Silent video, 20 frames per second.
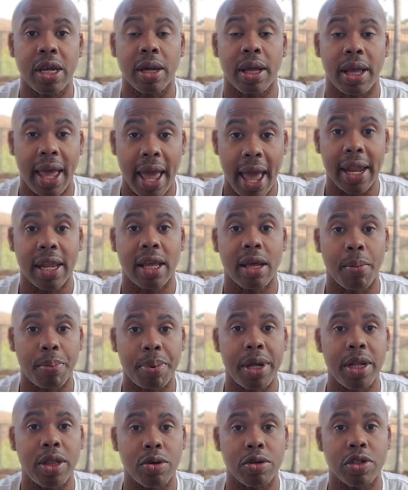can
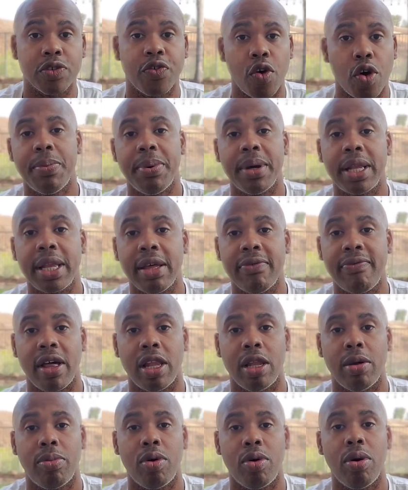complete those forms. Be
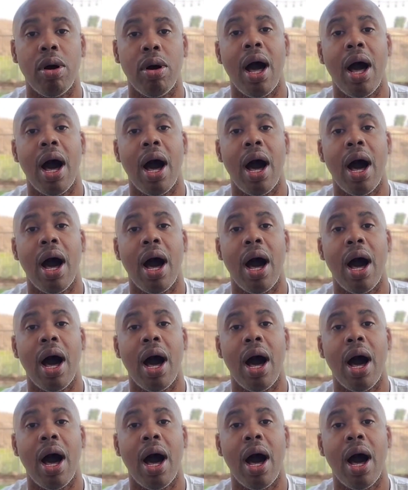available